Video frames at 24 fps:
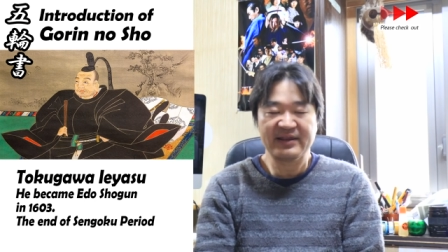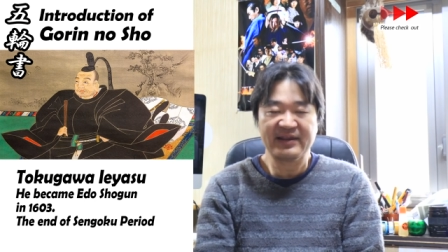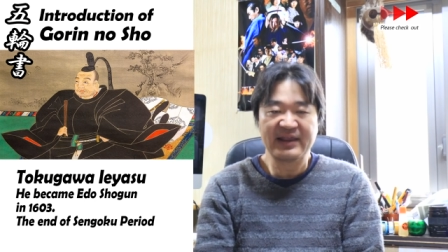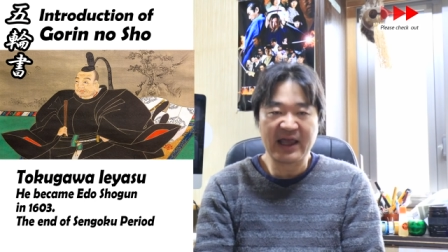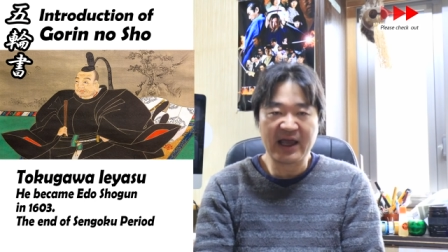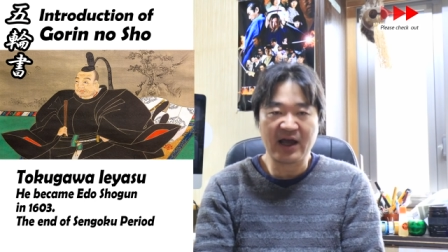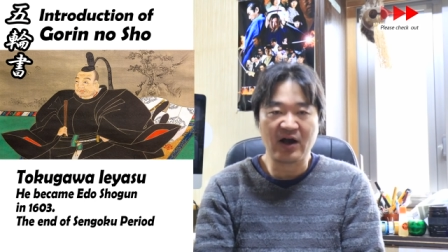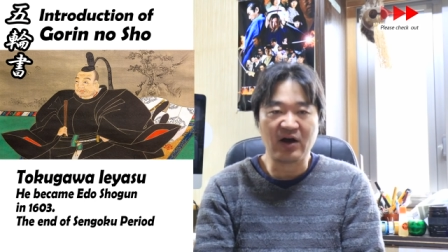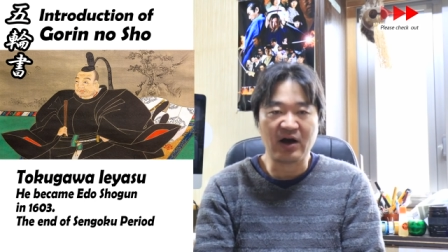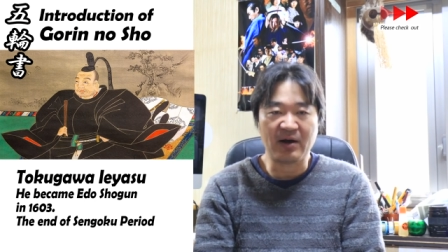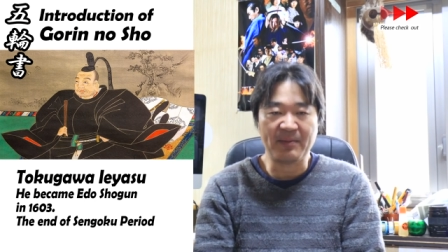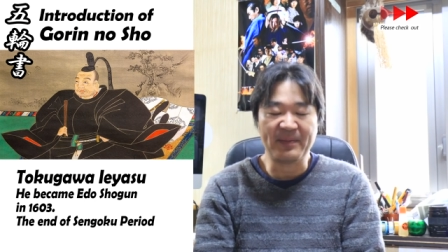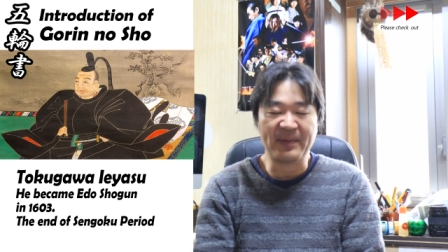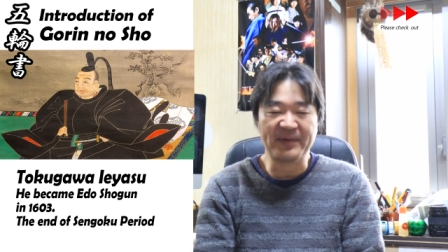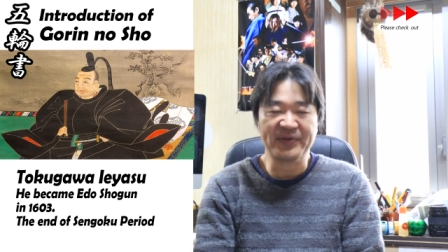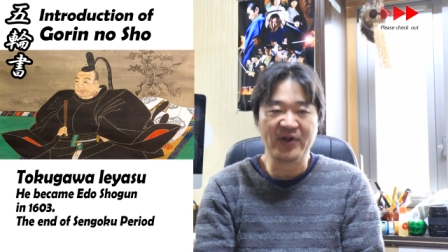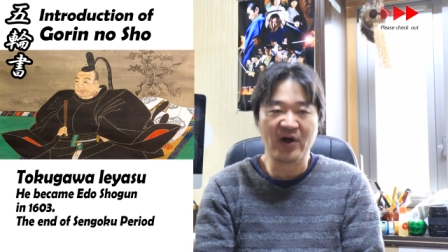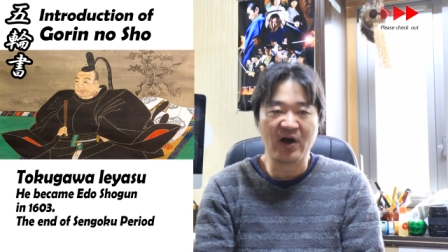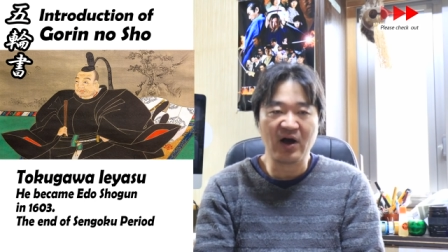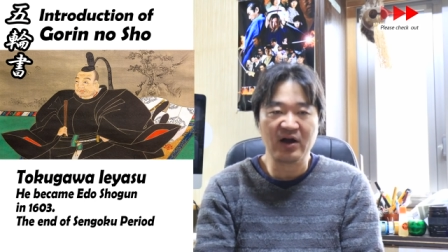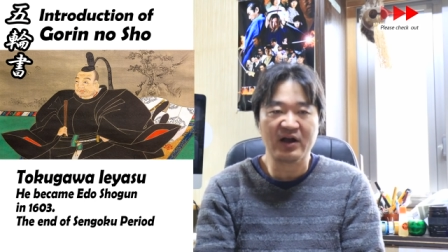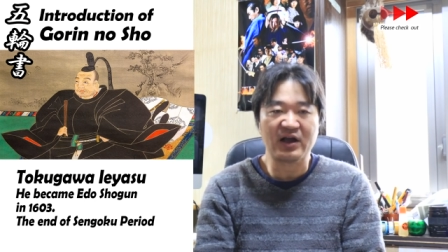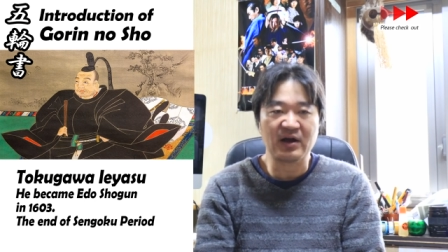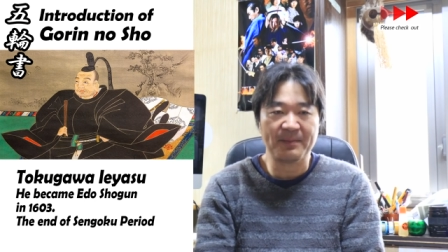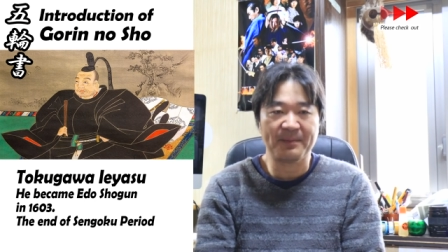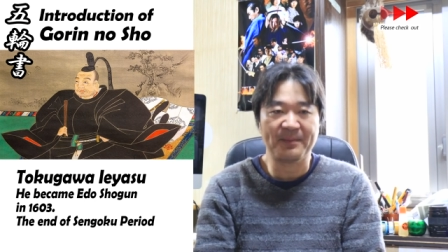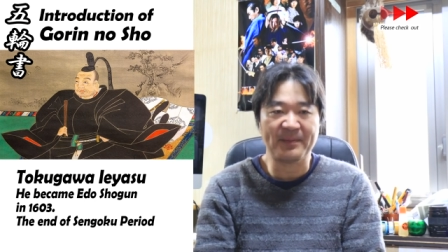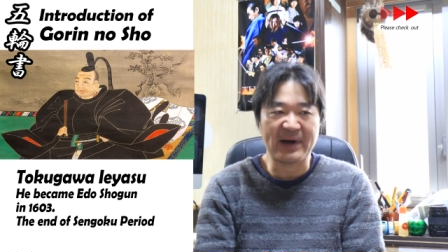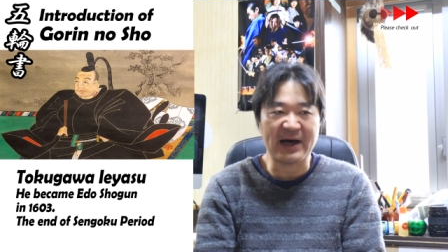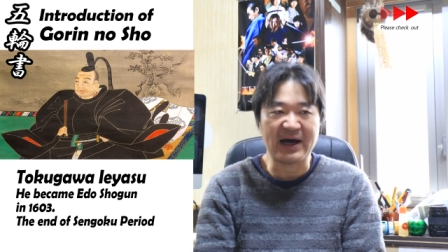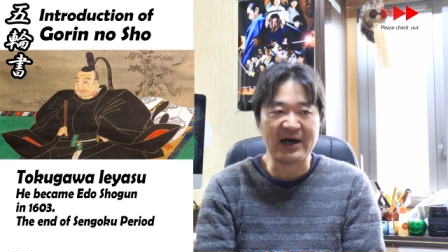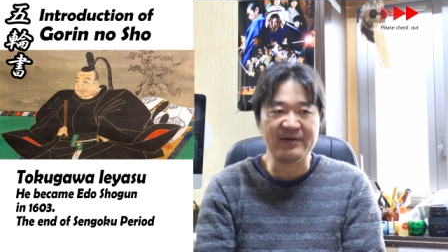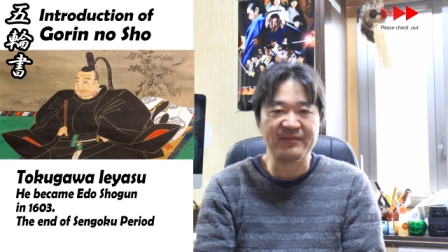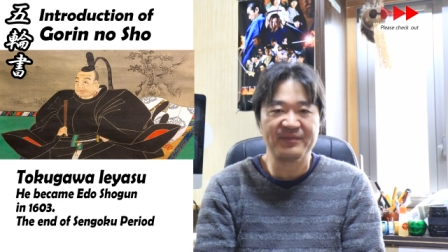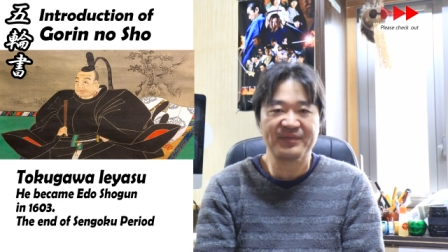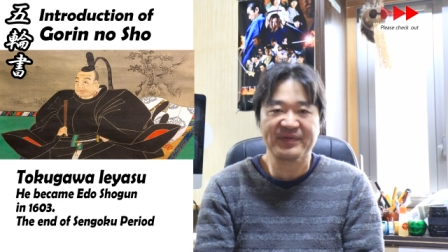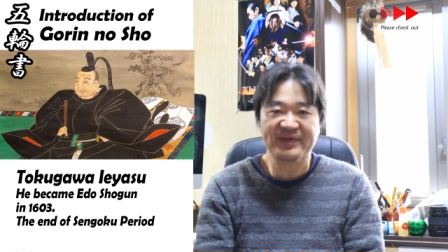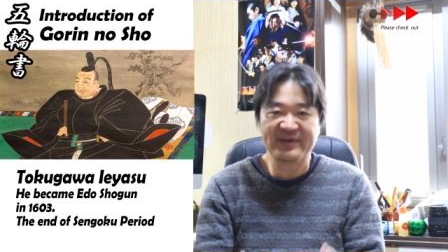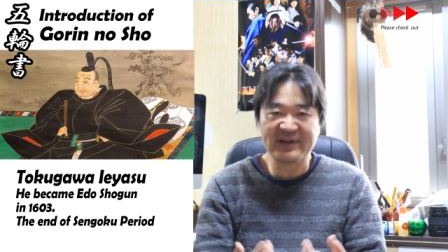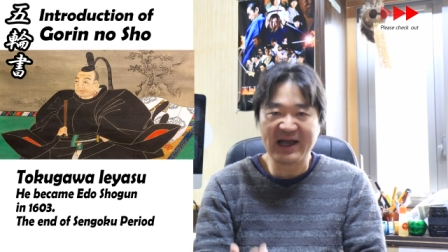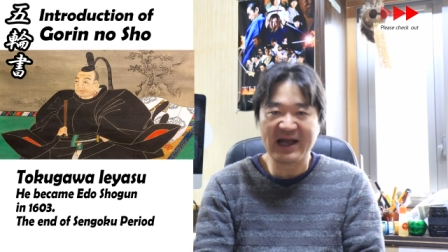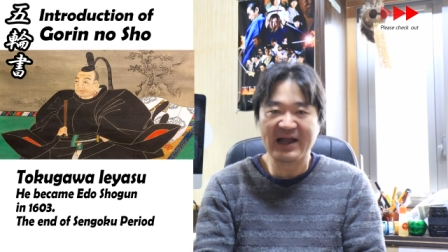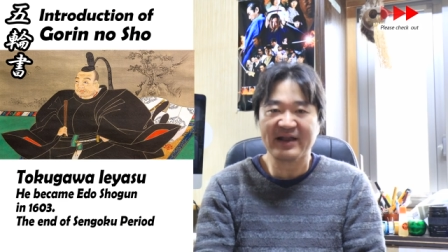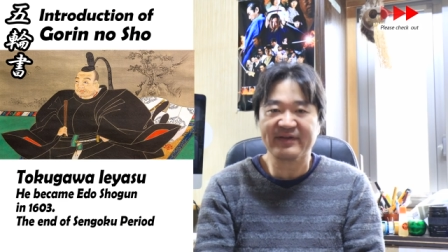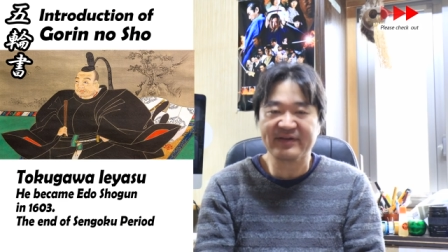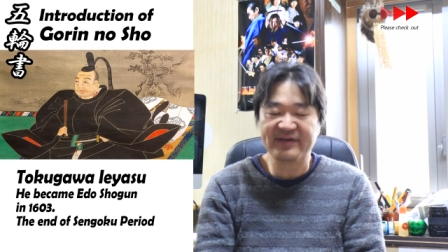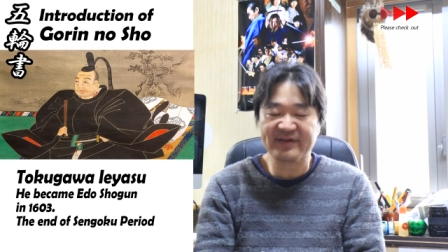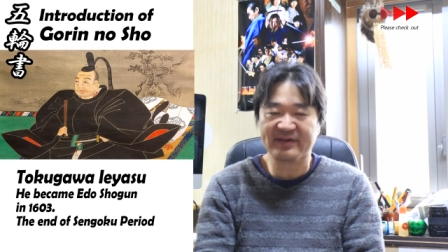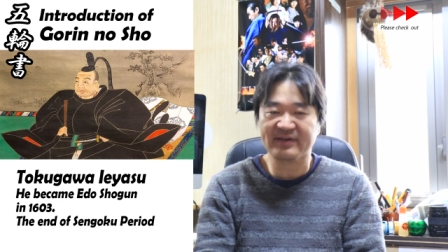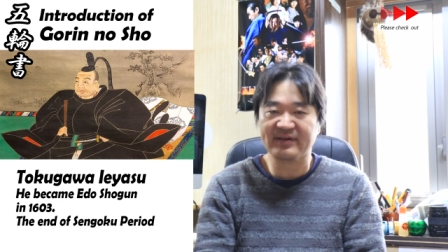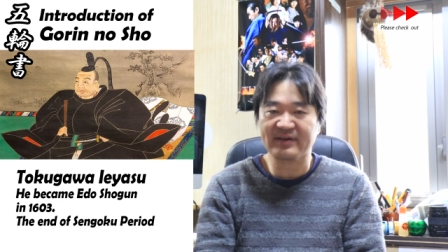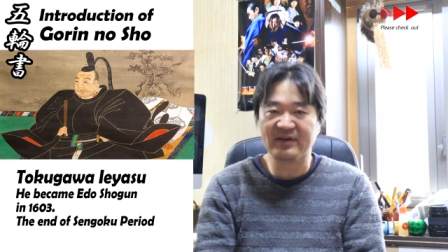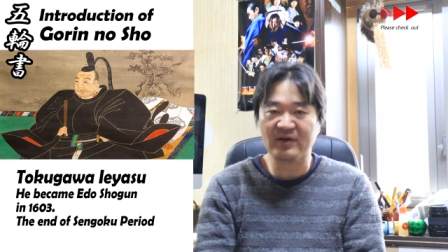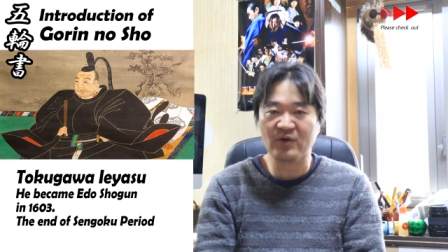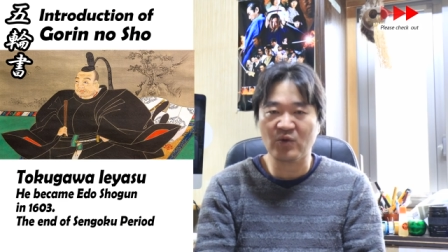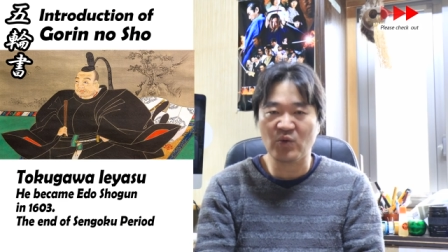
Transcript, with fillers: Tell talk about that's